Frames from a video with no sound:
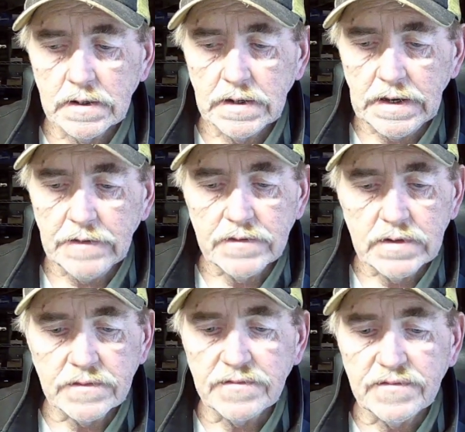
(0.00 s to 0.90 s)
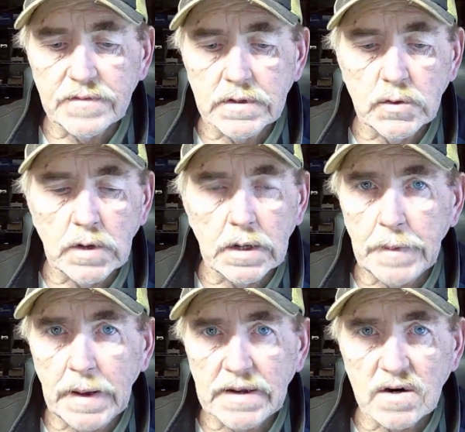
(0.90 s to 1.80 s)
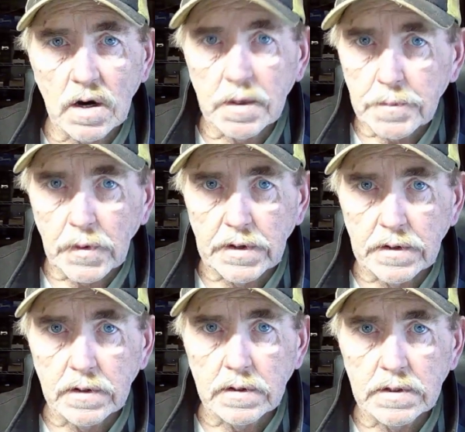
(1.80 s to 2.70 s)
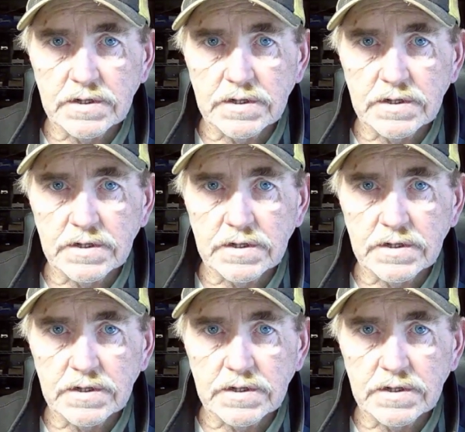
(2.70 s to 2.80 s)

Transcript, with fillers: even if you got a bad carburetor, it